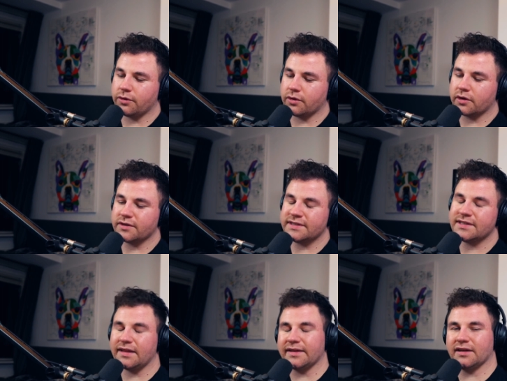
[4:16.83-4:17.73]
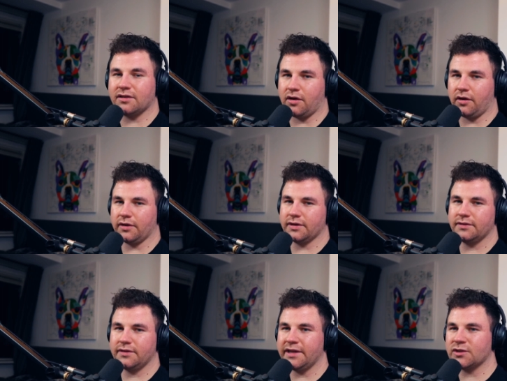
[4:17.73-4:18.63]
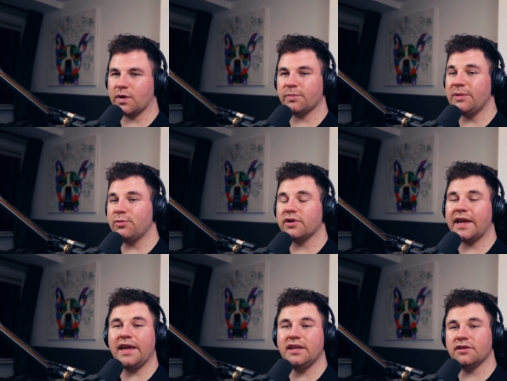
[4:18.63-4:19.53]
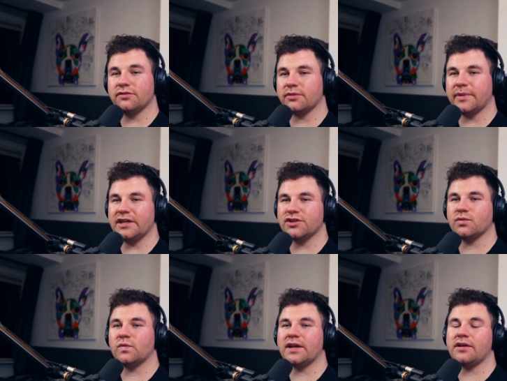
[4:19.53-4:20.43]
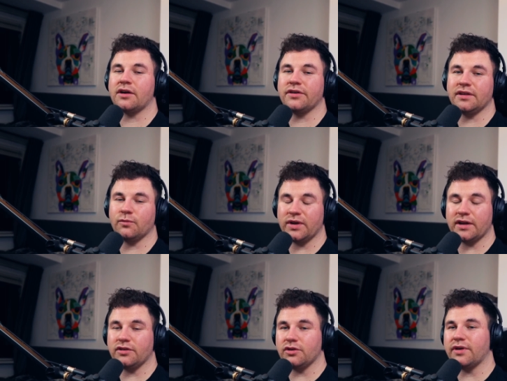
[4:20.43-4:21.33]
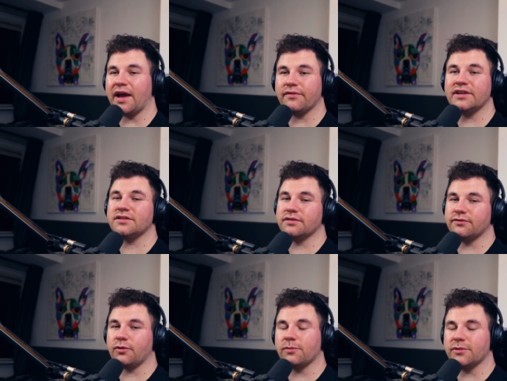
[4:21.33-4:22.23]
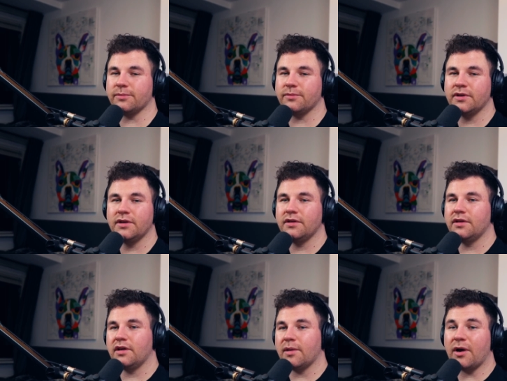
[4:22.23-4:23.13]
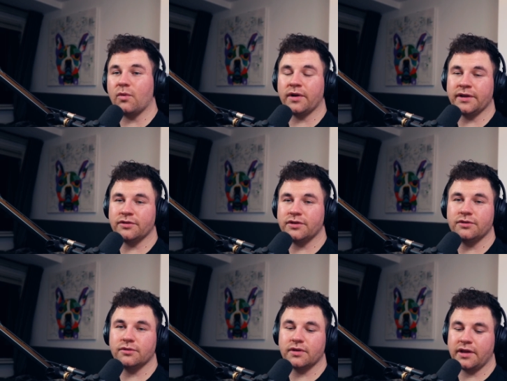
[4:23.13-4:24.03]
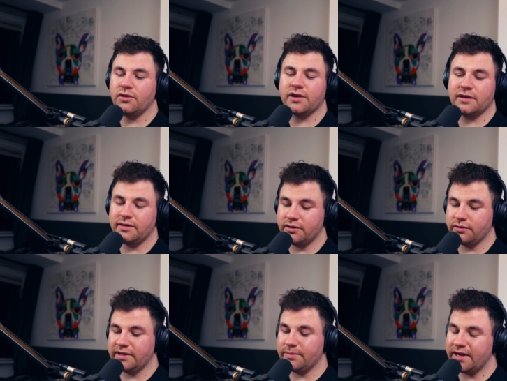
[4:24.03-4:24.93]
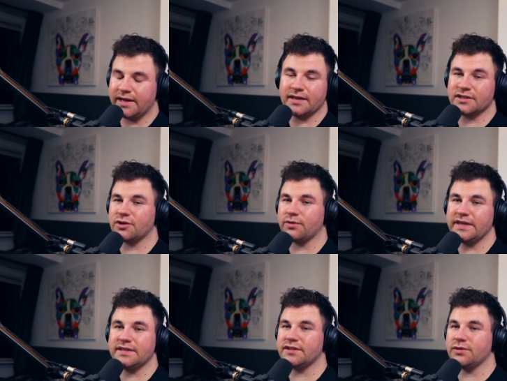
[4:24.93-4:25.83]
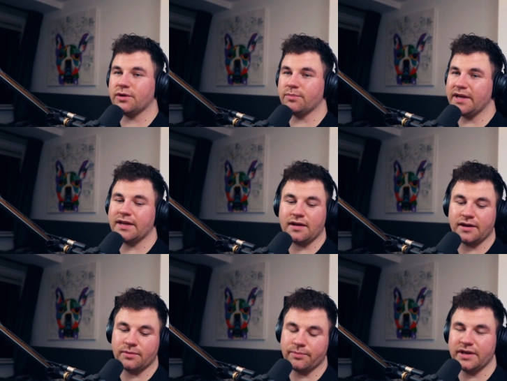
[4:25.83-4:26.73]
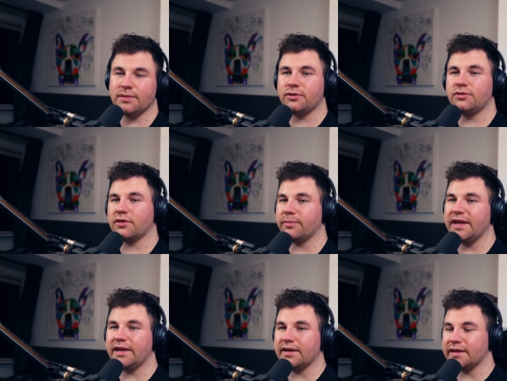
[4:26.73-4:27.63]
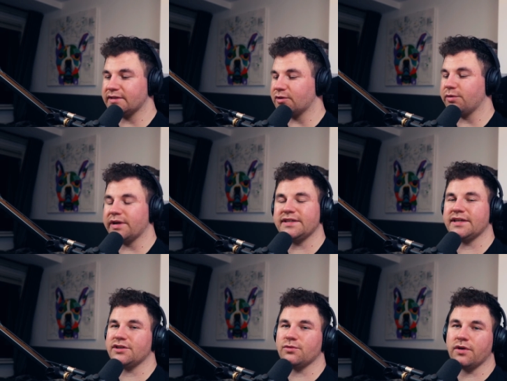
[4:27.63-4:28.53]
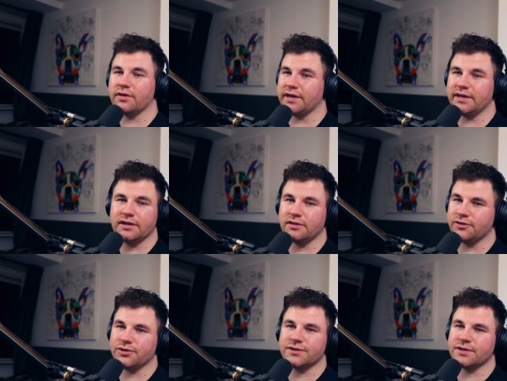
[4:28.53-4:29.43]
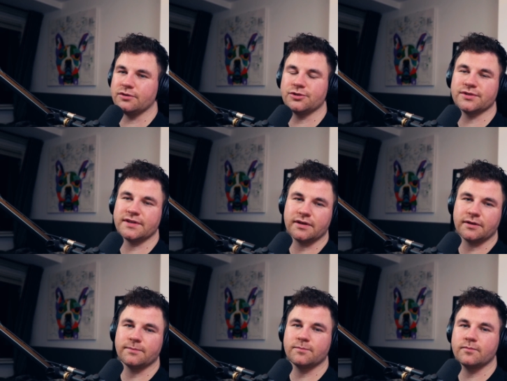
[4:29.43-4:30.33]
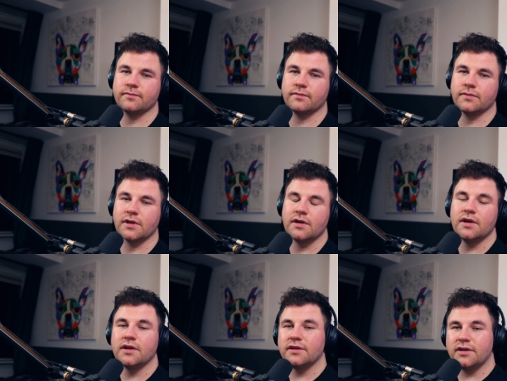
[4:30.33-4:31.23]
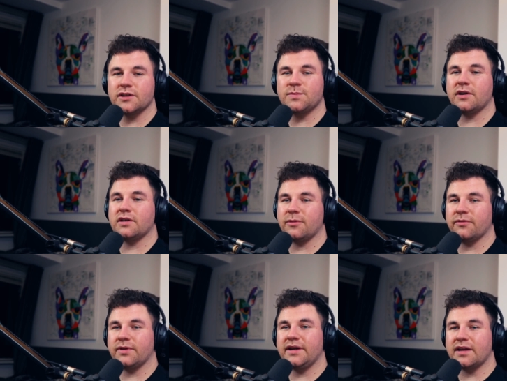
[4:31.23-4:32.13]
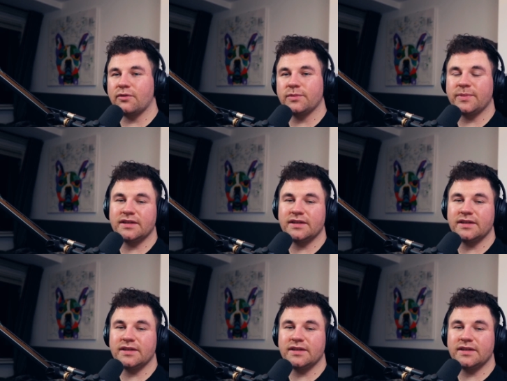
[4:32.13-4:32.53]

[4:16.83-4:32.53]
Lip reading: selling card. It's where people gain the information without you having to inform them about what you do. And you can literally make it as crazy as you want. Make it either minimal or make it as crazy as you want and include your socials in there. Now, as part number three, that would be the